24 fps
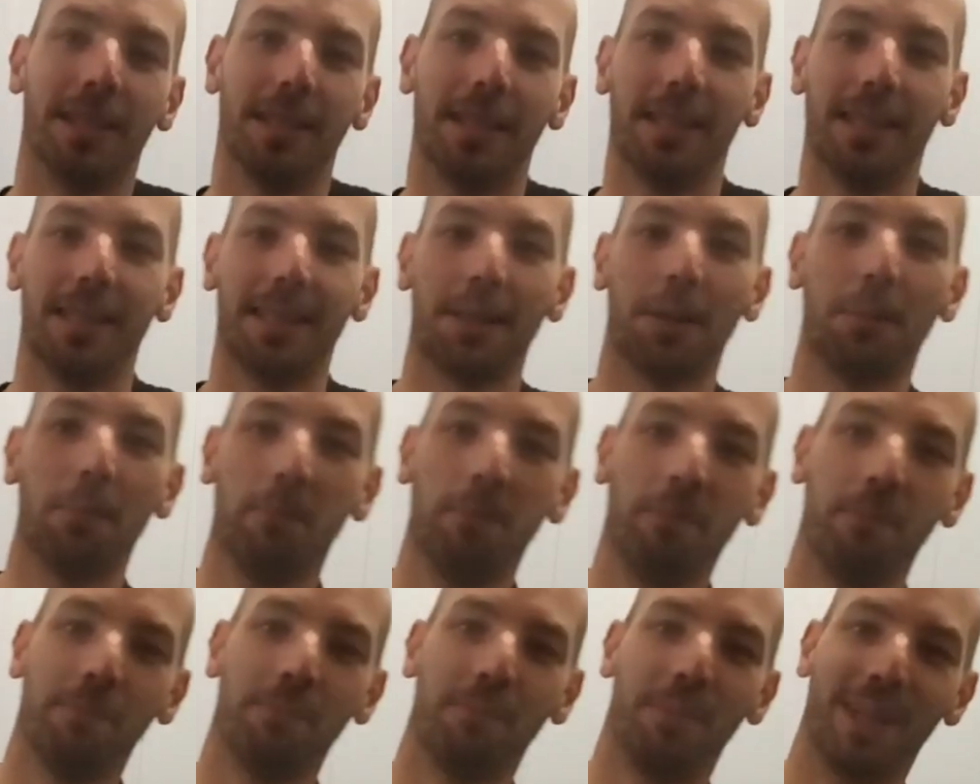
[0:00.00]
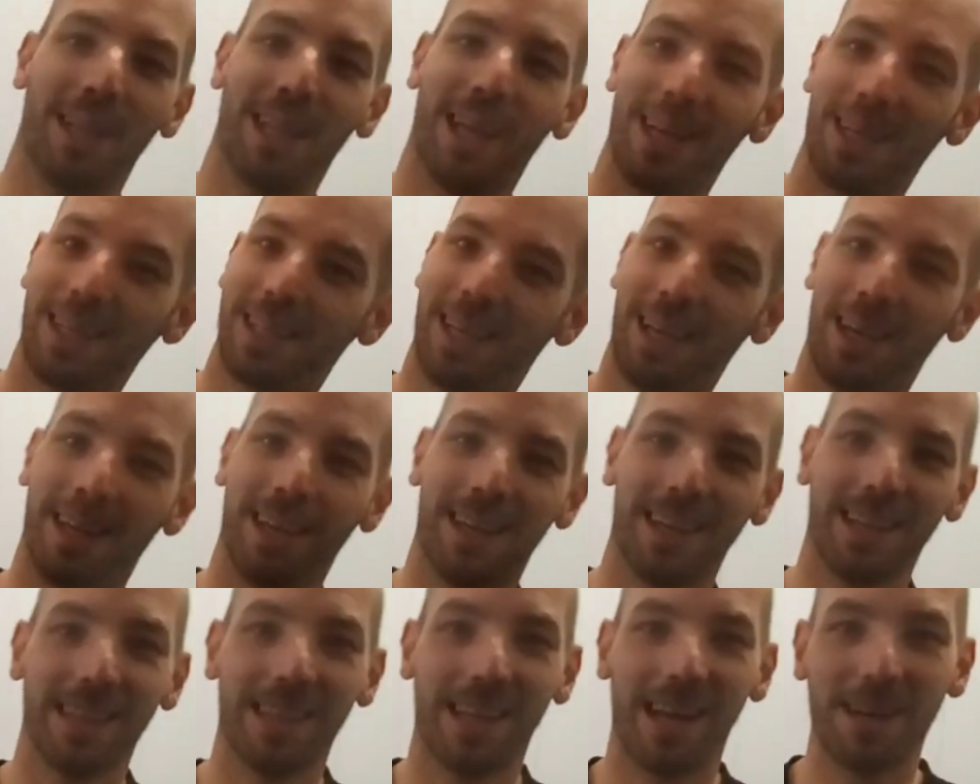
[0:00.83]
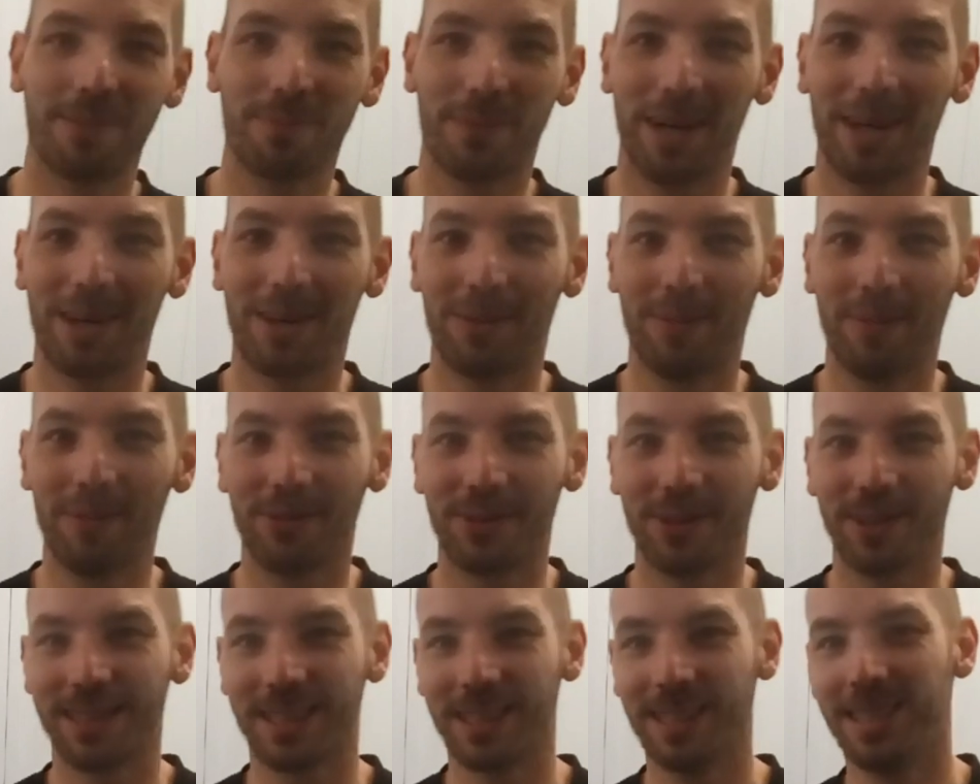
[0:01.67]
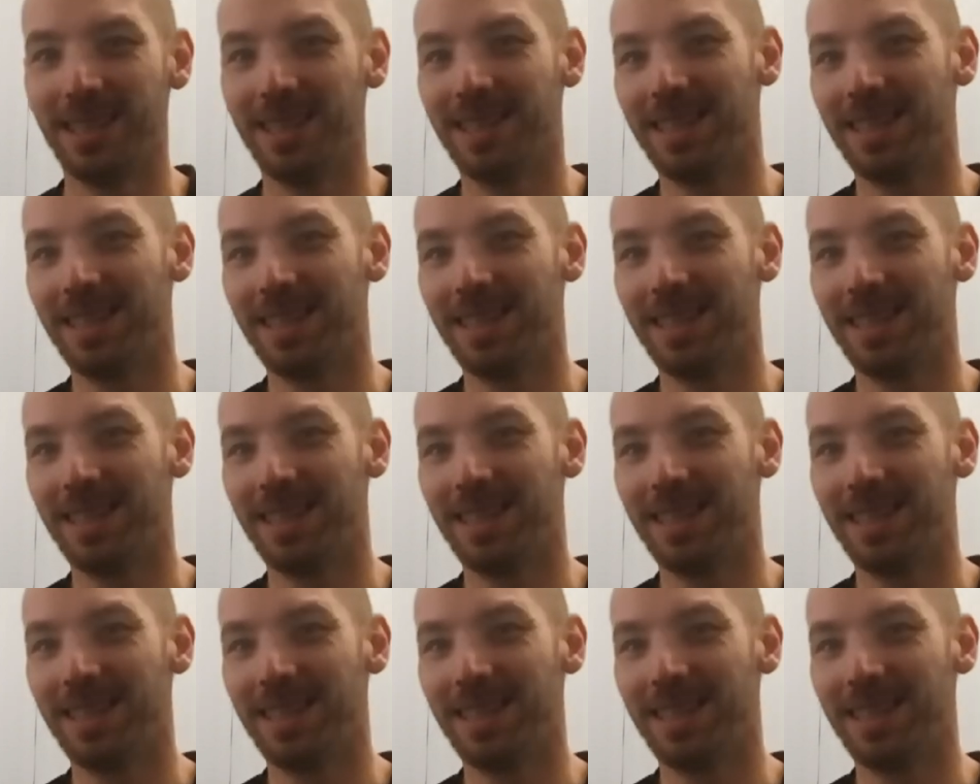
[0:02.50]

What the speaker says: I like my comfort.